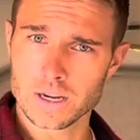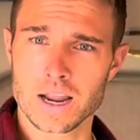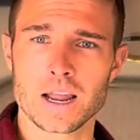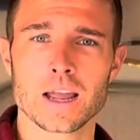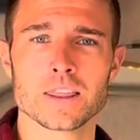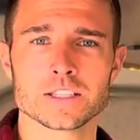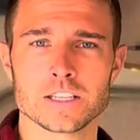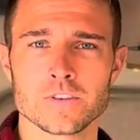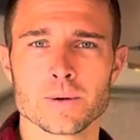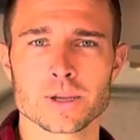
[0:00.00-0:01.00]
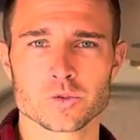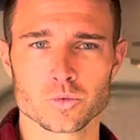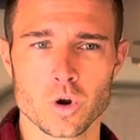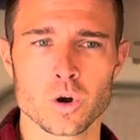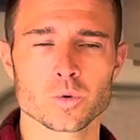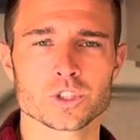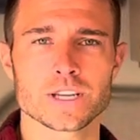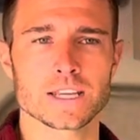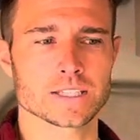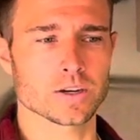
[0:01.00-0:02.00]
the TVMS Rogue, which
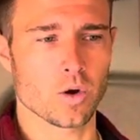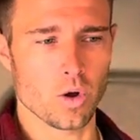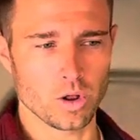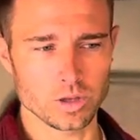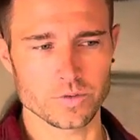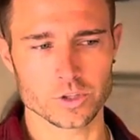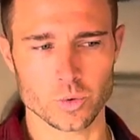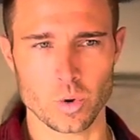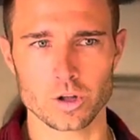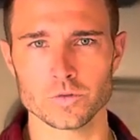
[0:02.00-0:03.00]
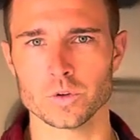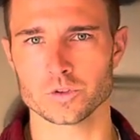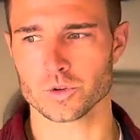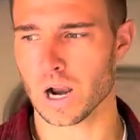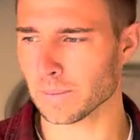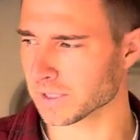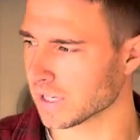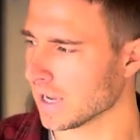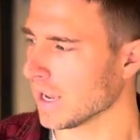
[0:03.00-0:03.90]
takes in all of the 12 volt drops